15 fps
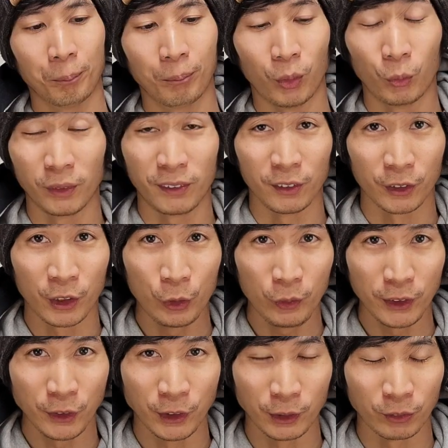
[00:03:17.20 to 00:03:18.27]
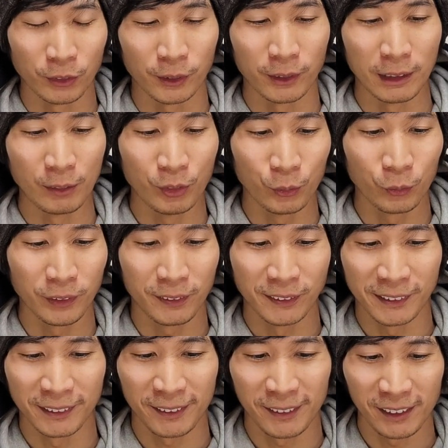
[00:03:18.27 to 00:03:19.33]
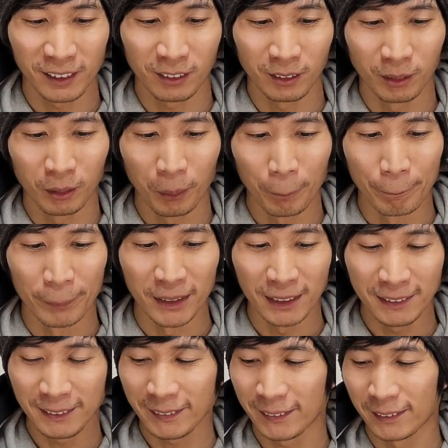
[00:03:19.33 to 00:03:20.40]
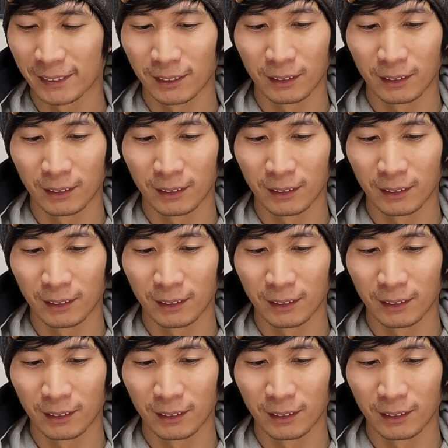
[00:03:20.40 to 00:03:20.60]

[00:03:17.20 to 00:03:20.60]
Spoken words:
But with the Acuity shifter, even with this thick base,